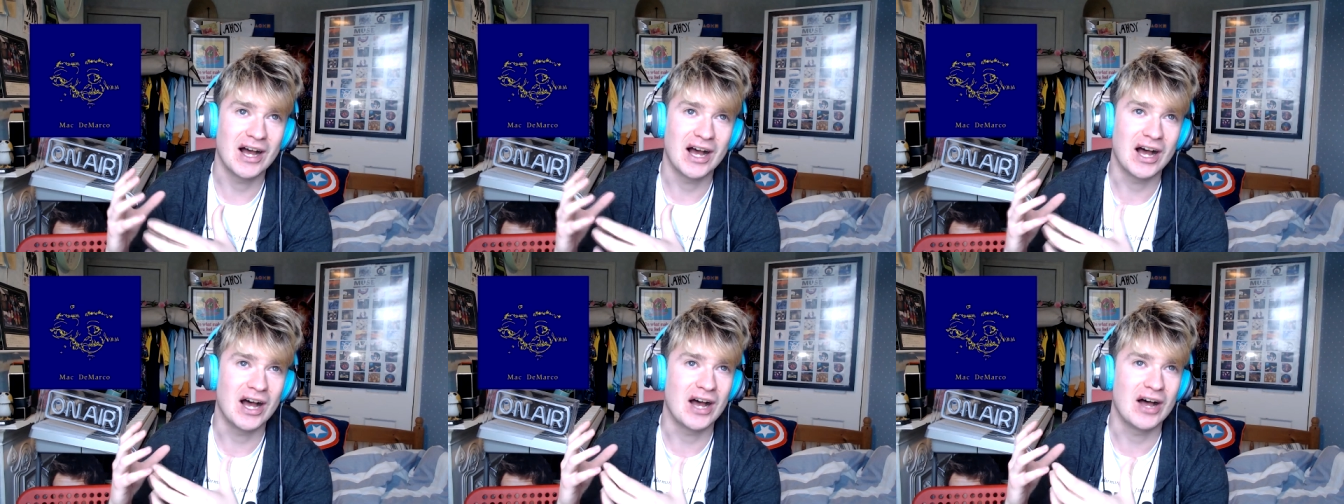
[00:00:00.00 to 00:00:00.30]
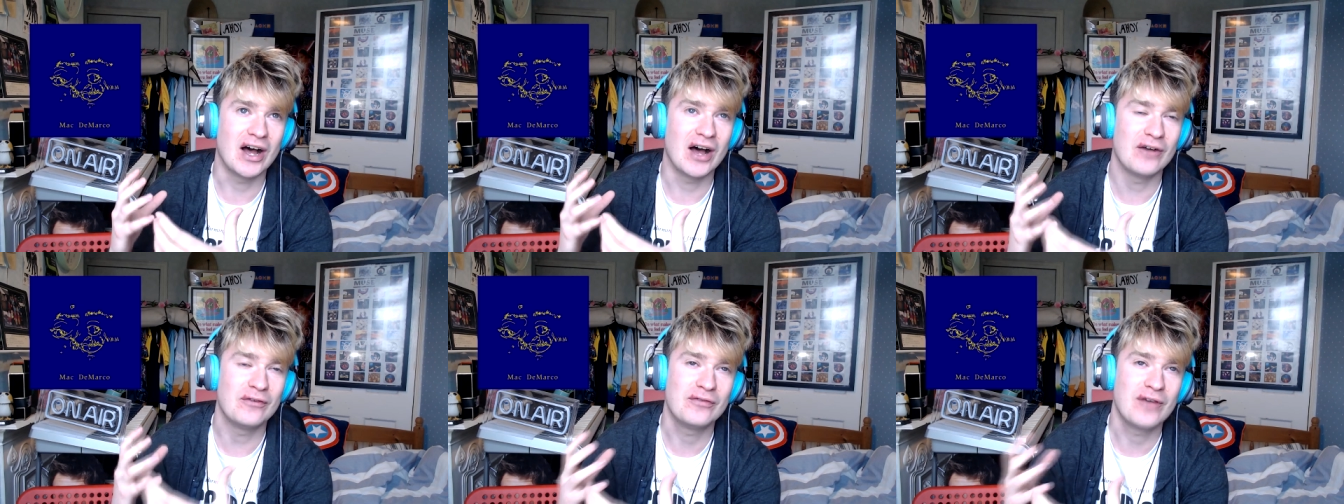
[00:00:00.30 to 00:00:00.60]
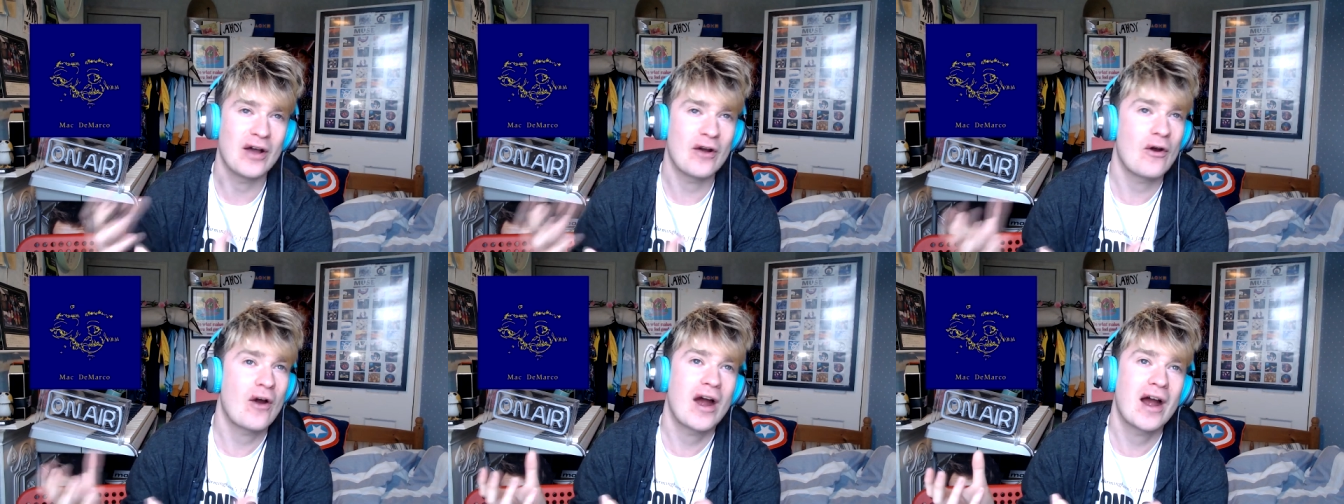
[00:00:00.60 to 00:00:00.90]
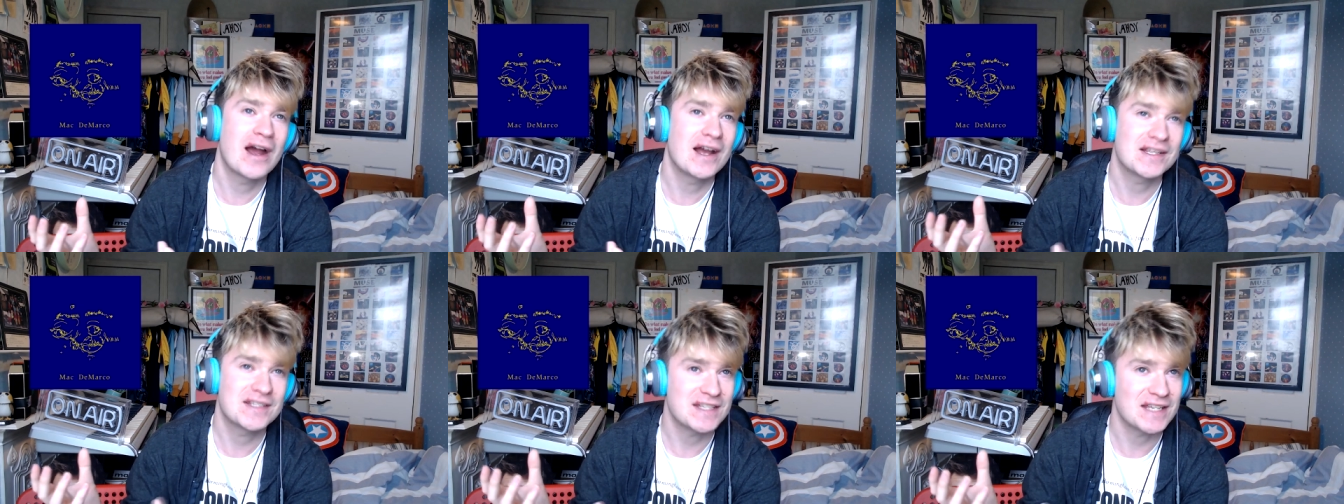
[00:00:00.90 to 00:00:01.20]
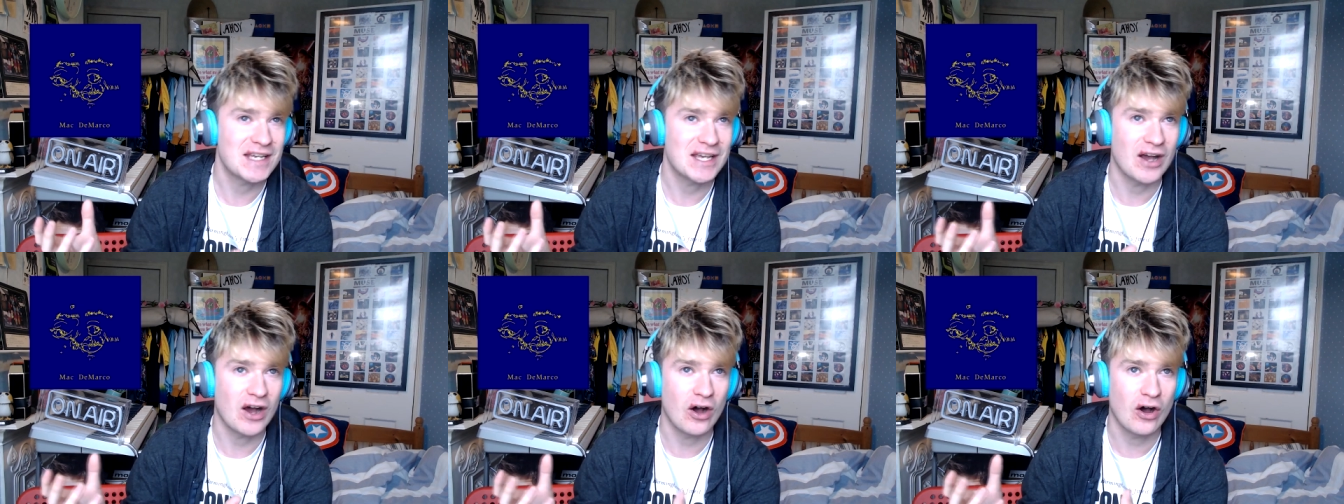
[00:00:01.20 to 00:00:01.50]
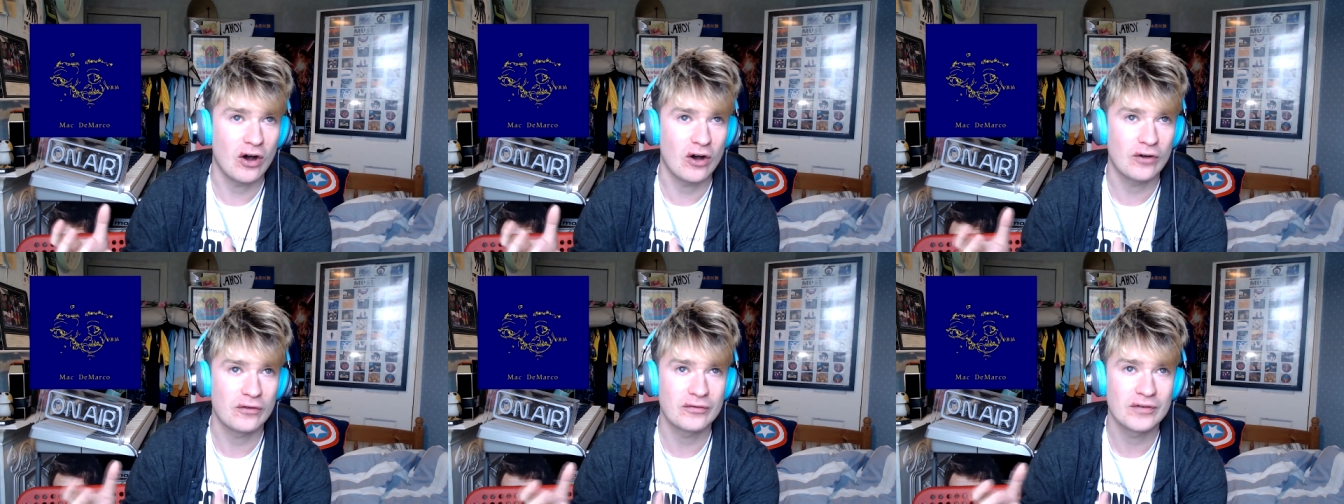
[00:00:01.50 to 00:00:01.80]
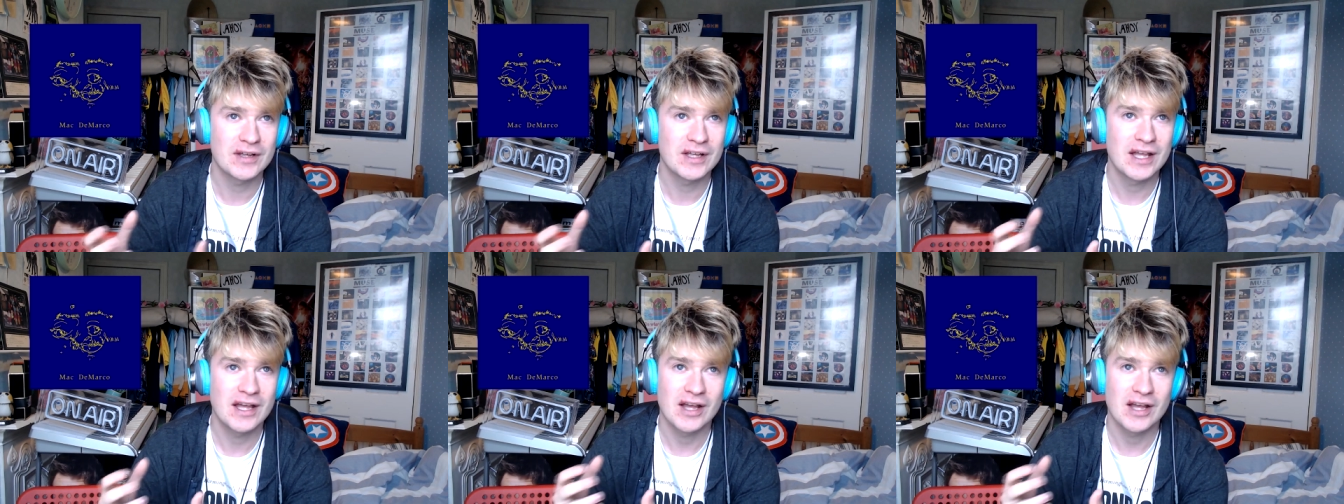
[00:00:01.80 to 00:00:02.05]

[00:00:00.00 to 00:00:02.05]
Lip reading: a variety of